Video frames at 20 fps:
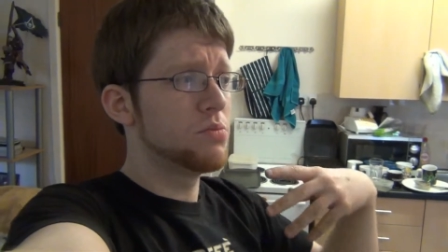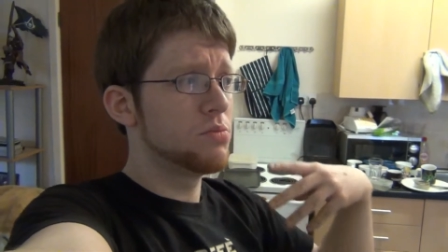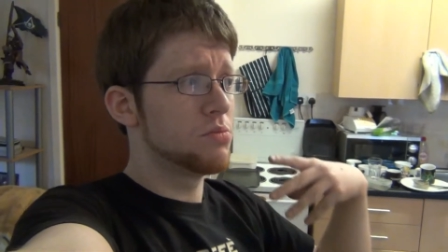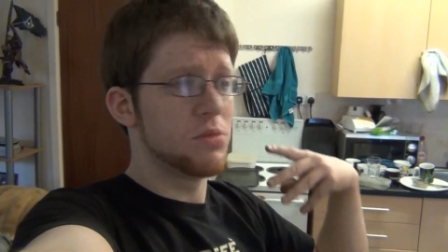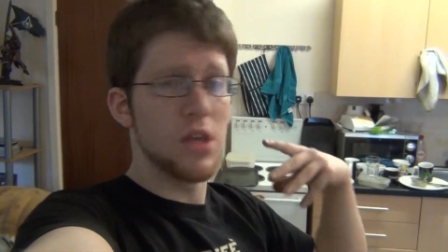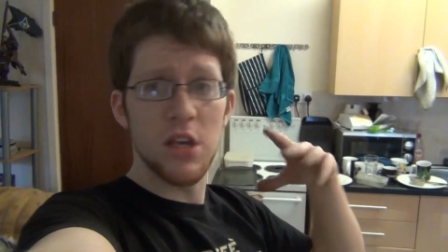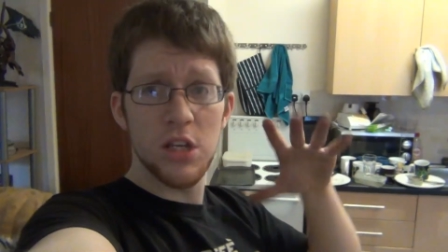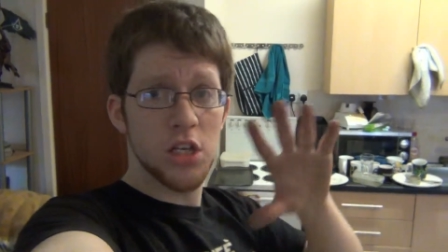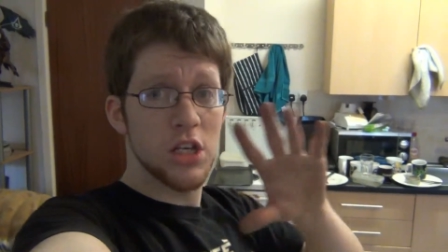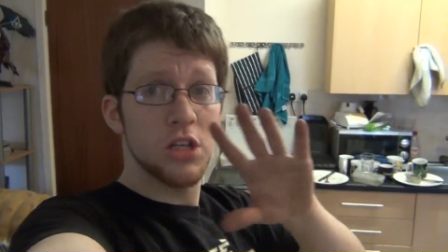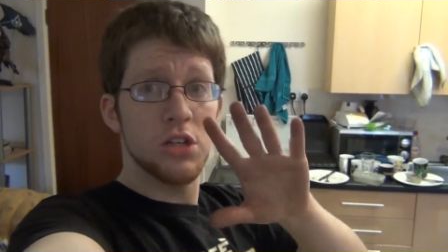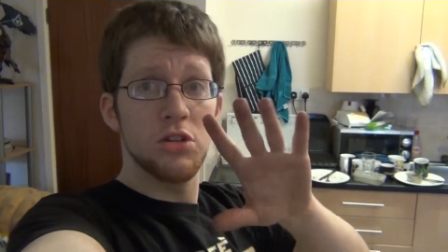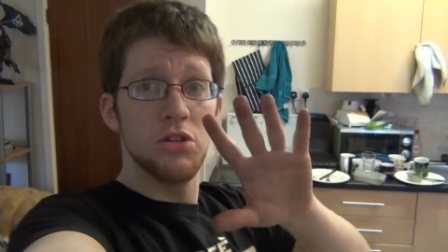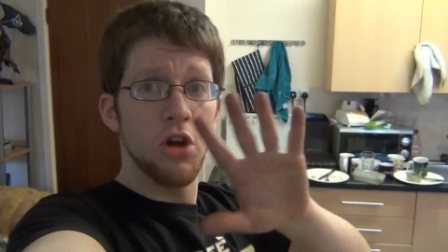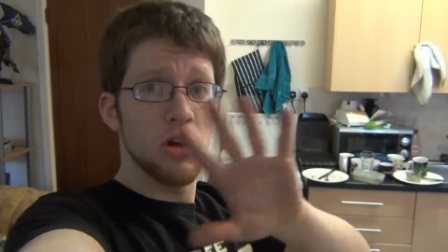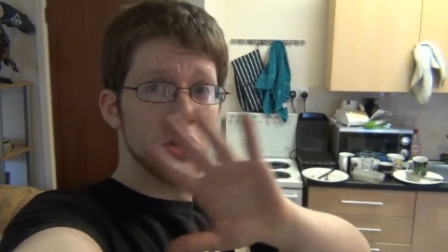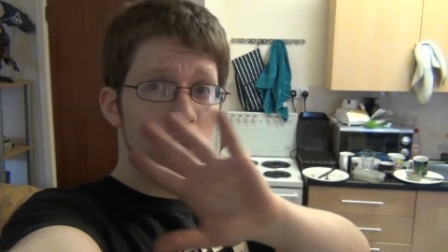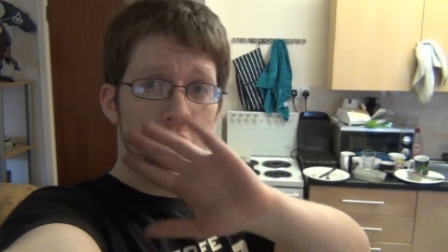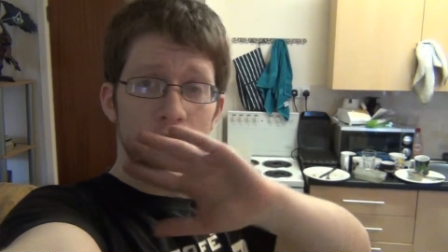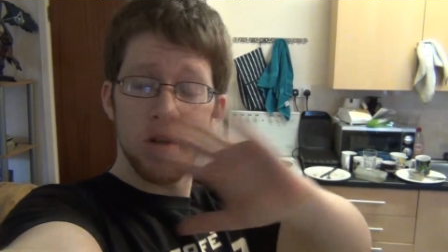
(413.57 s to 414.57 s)
this is
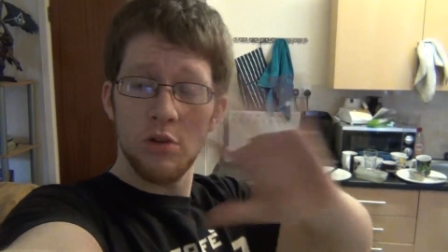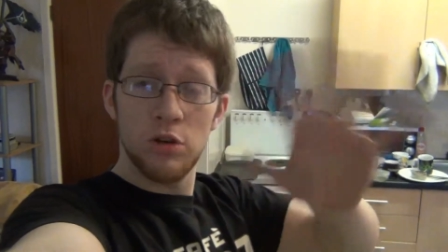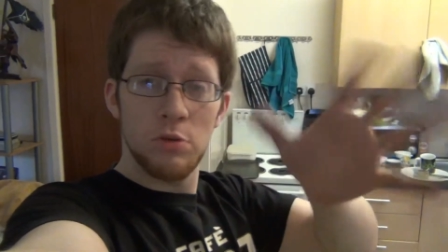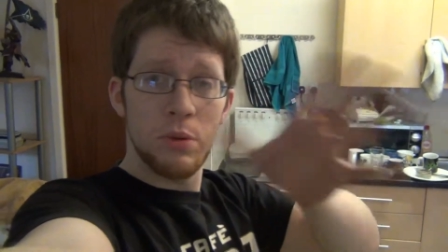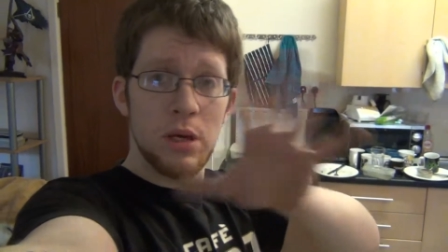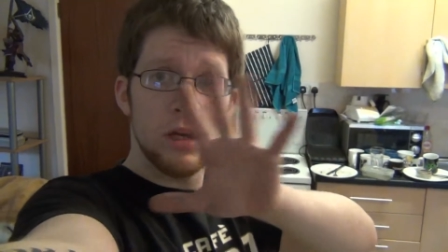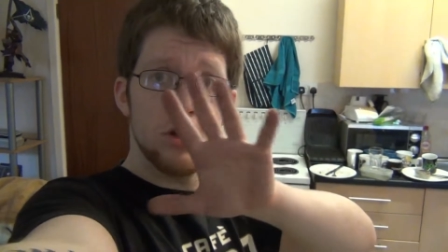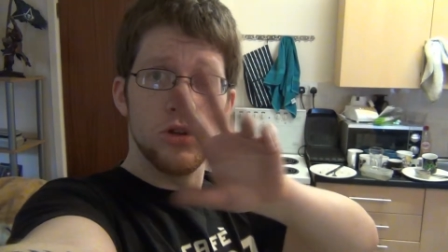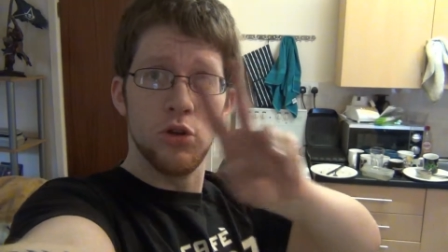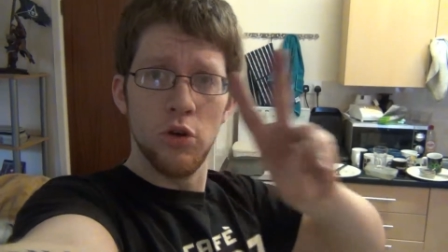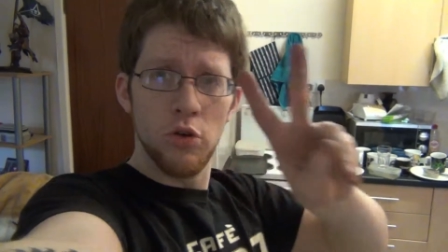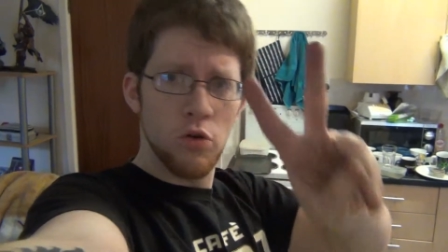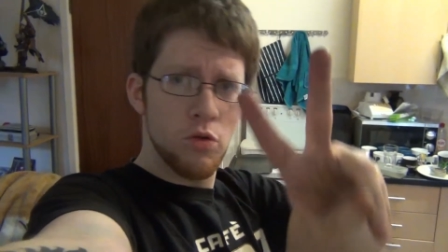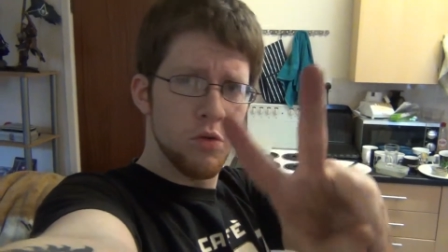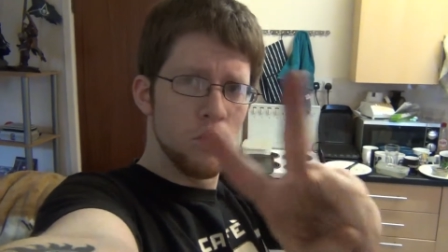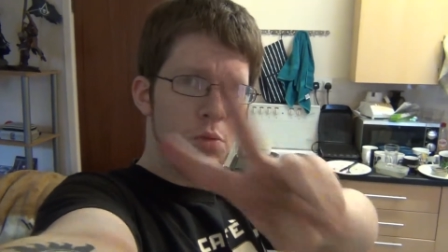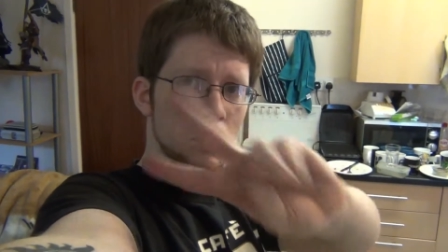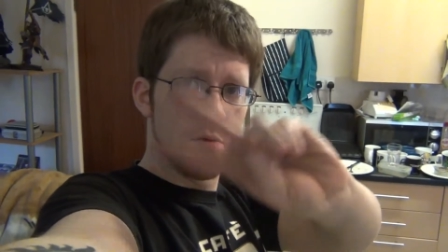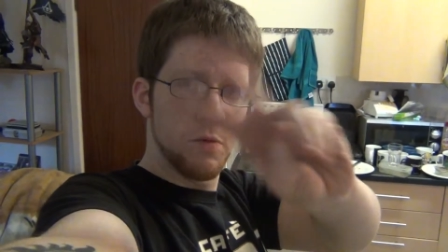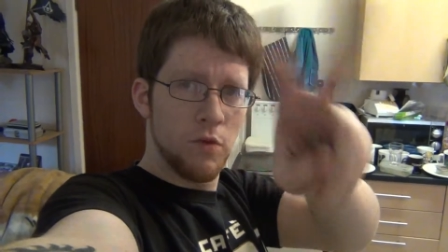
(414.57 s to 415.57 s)
not going to be two
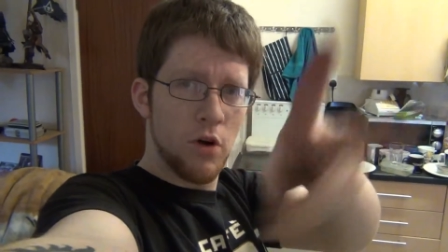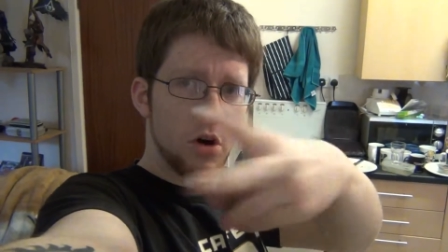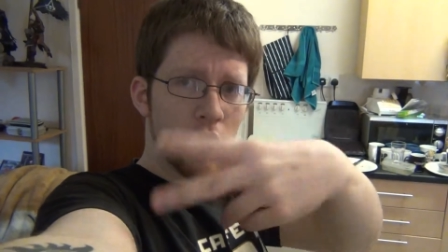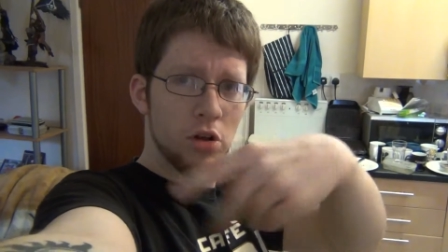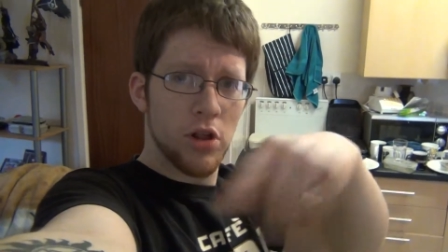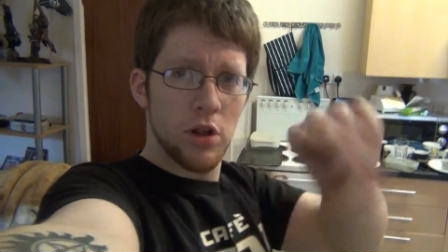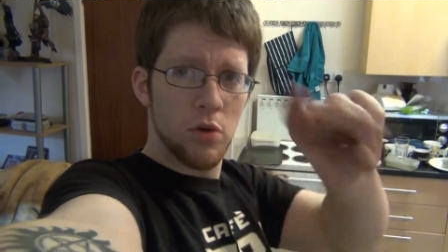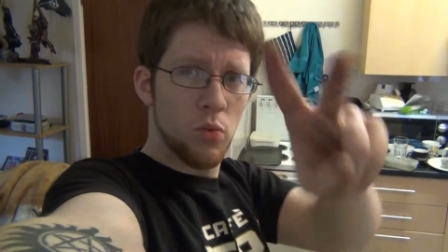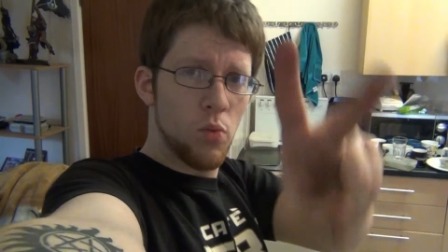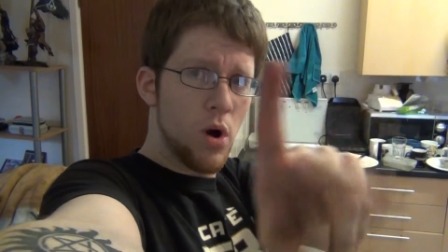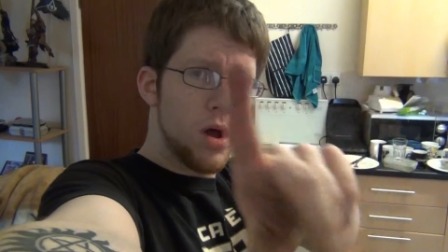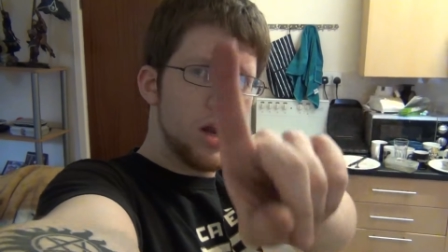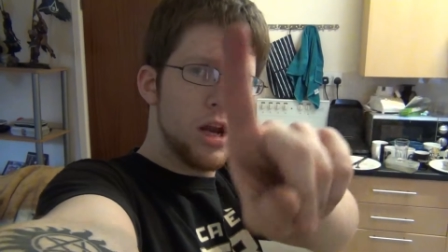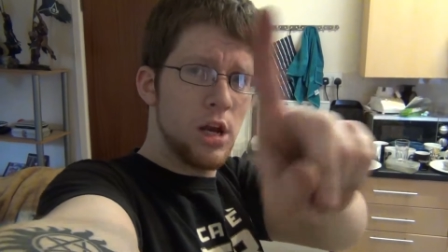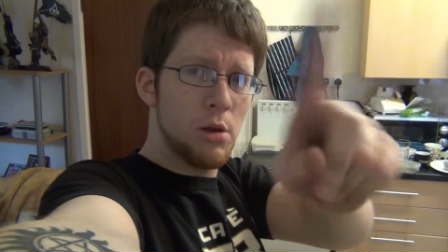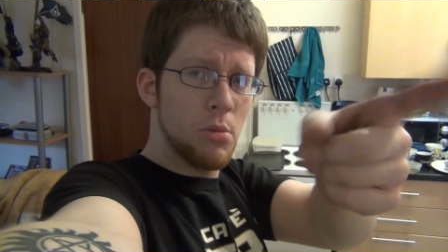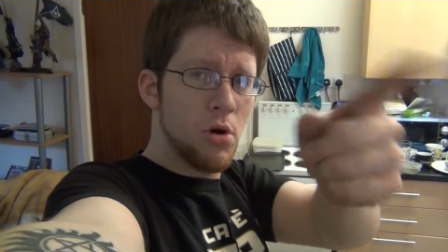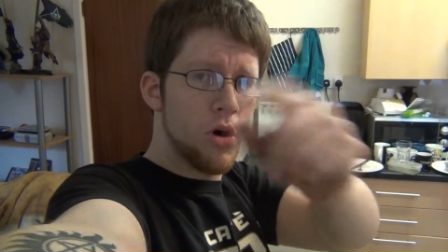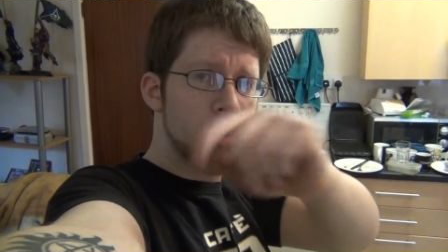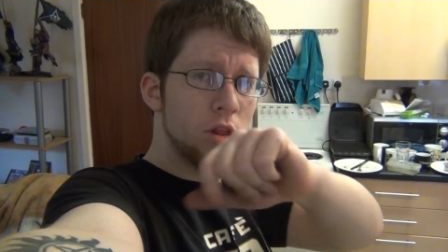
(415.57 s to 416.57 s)
vlogs in one
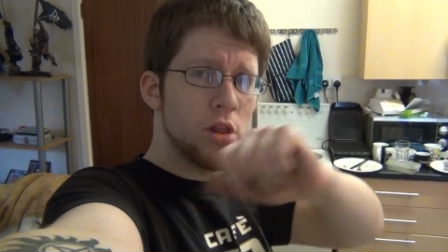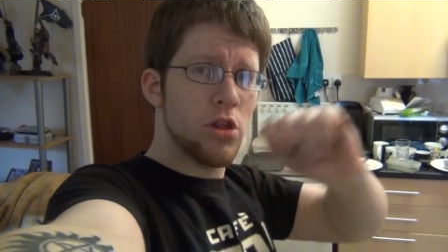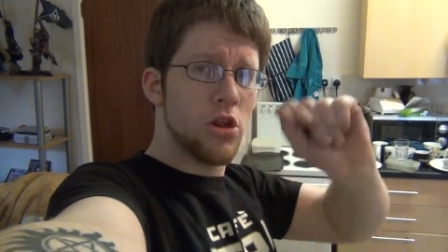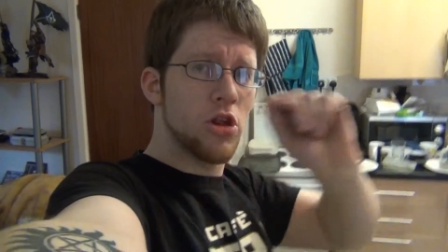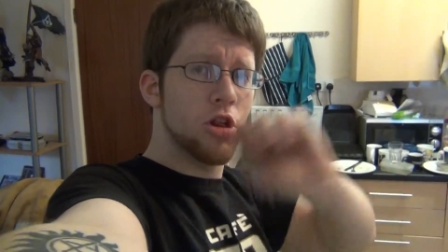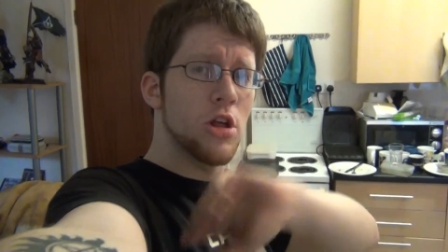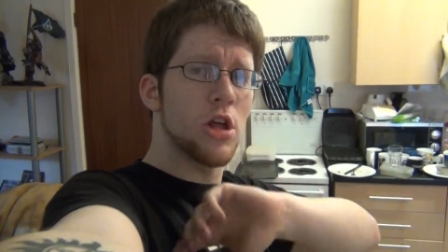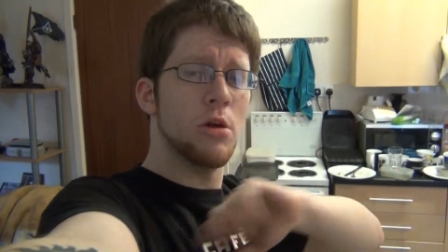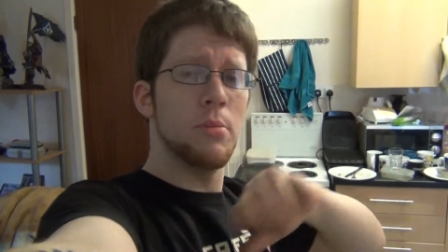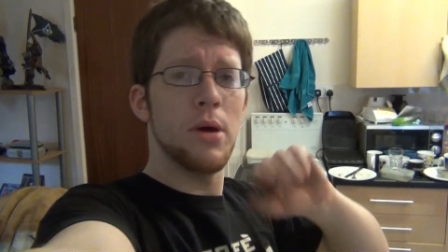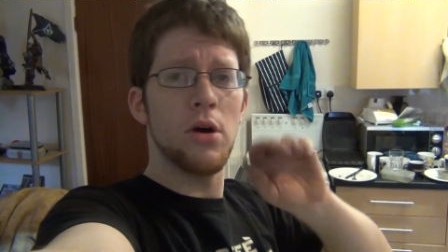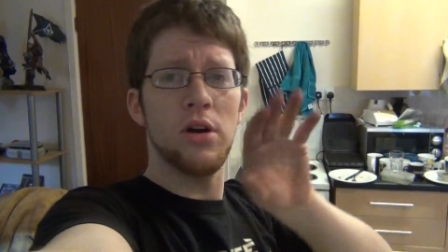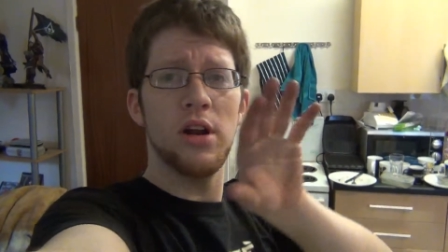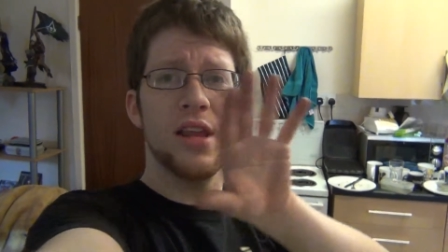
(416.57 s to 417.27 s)
anymore. This is going to be on a